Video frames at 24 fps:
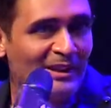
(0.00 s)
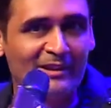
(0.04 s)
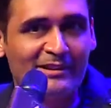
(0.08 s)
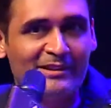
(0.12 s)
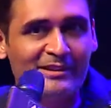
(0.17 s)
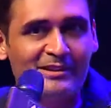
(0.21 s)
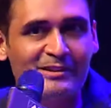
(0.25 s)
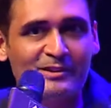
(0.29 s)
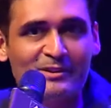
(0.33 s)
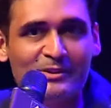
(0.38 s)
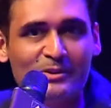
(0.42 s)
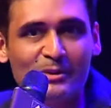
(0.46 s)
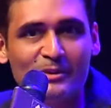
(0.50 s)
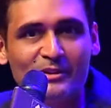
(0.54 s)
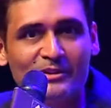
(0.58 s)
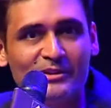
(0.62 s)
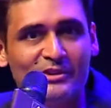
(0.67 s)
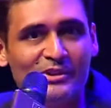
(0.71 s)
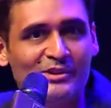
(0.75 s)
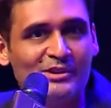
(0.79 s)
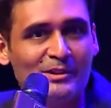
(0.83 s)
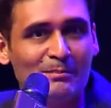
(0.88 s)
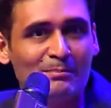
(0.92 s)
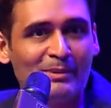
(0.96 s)
this could
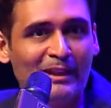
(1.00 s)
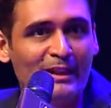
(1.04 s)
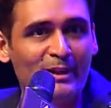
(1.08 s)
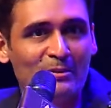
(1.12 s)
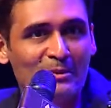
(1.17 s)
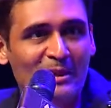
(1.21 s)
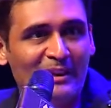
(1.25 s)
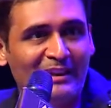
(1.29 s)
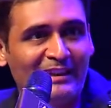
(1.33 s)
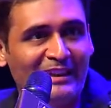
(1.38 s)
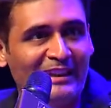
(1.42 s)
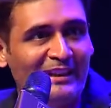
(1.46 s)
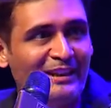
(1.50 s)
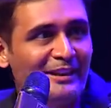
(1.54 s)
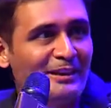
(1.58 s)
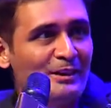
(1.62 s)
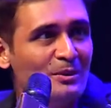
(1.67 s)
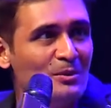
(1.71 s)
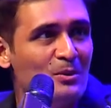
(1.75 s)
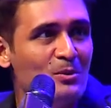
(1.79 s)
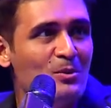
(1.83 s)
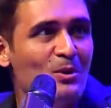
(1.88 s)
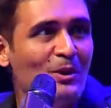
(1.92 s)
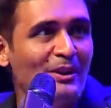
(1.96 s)
just apply to a king
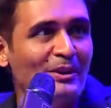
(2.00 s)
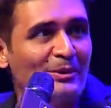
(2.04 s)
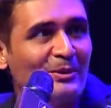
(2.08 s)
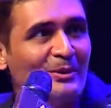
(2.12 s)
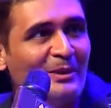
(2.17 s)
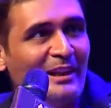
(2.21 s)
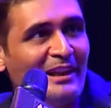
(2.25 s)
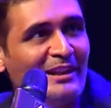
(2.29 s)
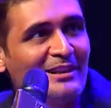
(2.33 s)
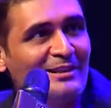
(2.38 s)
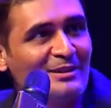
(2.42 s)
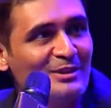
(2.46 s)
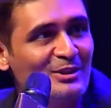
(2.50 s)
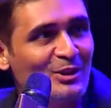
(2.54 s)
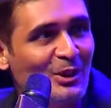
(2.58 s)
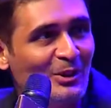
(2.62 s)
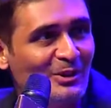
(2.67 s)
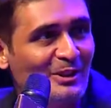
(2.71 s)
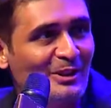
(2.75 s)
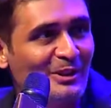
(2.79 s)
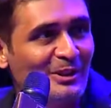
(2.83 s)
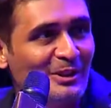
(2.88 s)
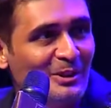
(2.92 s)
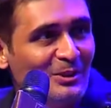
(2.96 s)
who wanted to take his
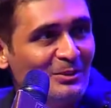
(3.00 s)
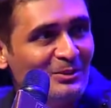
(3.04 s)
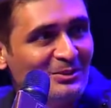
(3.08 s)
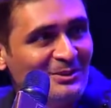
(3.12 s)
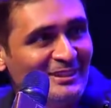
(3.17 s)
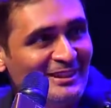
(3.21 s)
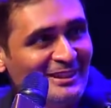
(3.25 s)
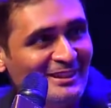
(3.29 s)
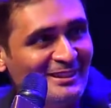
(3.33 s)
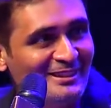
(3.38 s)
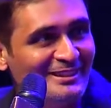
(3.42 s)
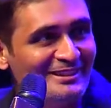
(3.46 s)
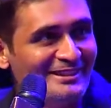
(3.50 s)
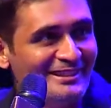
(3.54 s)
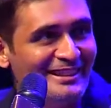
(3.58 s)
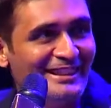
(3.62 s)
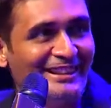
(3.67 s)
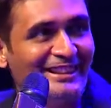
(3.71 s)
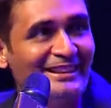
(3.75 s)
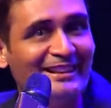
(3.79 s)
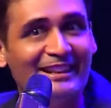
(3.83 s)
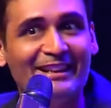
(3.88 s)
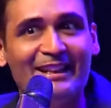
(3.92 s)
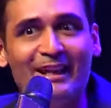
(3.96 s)
daughter to the
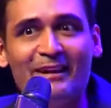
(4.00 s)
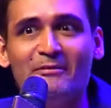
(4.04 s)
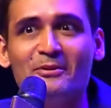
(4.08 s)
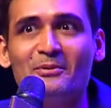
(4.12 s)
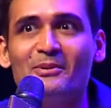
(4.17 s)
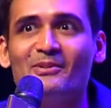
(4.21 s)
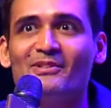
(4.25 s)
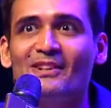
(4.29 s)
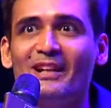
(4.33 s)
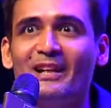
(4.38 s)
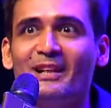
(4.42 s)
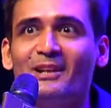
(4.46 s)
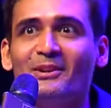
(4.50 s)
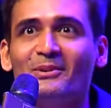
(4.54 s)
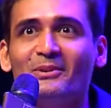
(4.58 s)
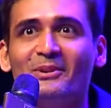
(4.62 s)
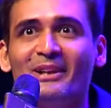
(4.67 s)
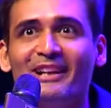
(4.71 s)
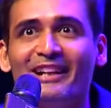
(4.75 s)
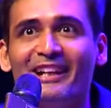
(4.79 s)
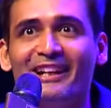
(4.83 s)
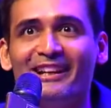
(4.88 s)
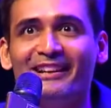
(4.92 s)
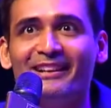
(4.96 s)
thing, and everyone's like
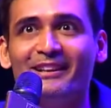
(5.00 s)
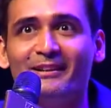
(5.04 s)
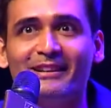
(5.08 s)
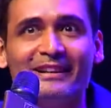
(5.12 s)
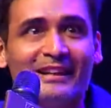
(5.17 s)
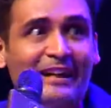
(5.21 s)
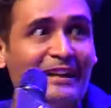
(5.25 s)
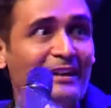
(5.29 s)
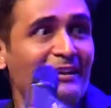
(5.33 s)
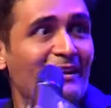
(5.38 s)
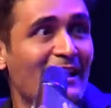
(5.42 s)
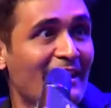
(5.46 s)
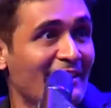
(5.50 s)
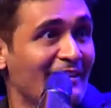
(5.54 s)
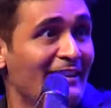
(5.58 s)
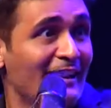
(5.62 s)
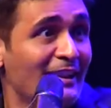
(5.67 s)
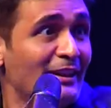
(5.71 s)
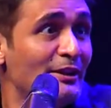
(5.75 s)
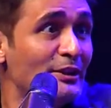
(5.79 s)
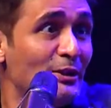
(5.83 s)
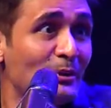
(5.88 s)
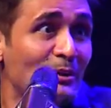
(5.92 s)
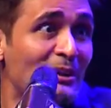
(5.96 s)
looking at it. And their
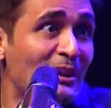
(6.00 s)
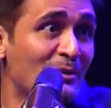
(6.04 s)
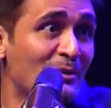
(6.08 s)
New Year